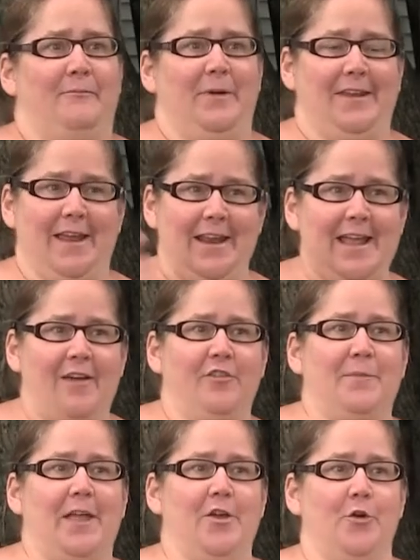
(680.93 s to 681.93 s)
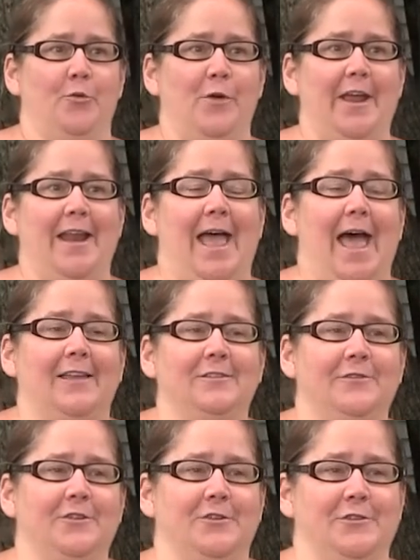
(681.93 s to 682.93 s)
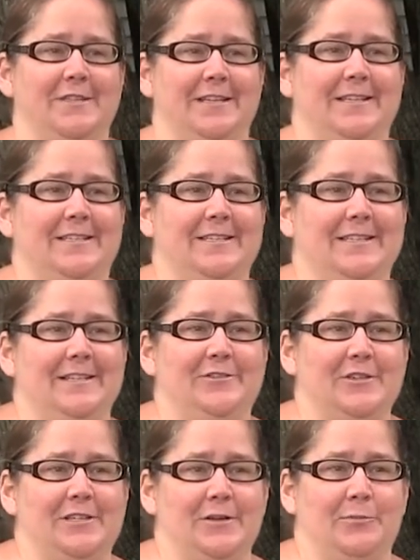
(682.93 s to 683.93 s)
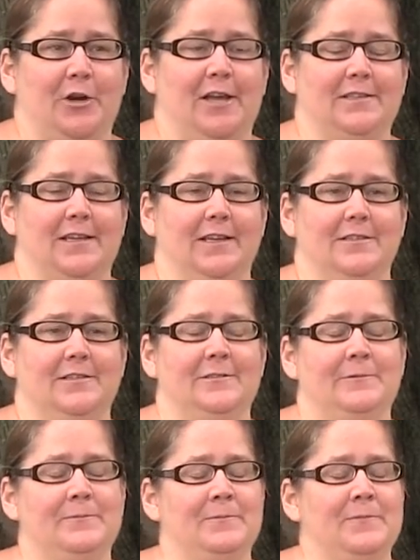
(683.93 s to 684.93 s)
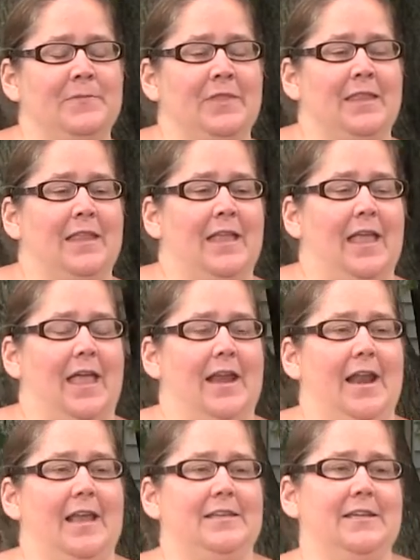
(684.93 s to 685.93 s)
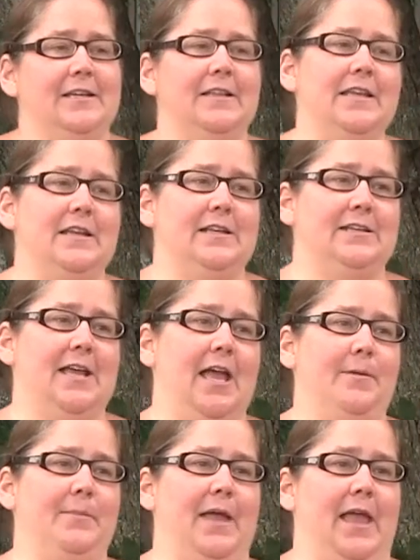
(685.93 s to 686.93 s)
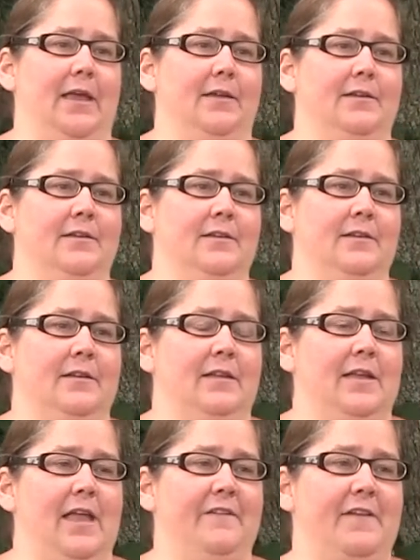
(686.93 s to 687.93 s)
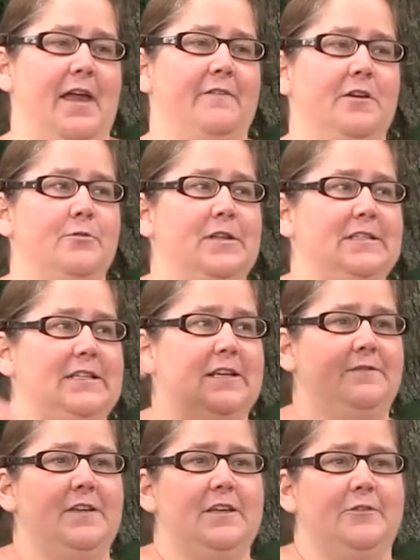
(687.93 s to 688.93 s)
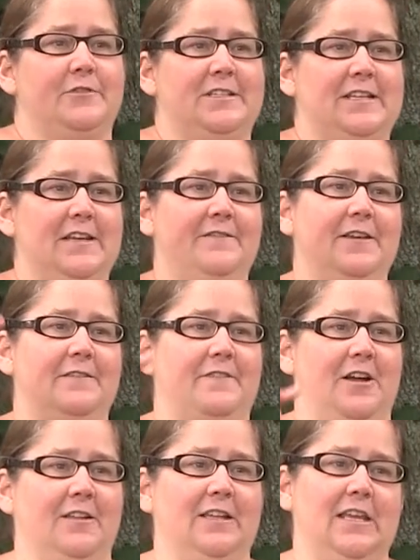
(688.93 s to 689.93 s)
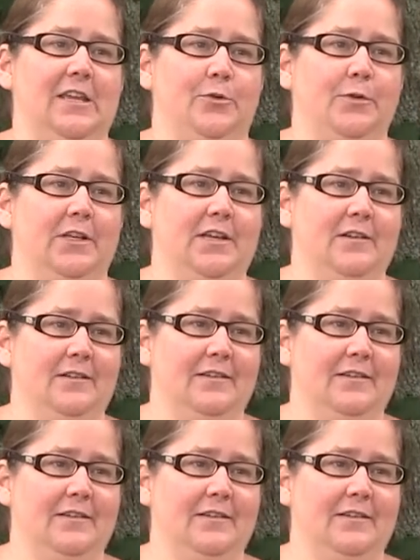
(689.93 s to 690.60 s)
But getting out of my own way to ask for those things is an interesting process. And ideally in a time bank, if everyone's giving and receiving fairly equally,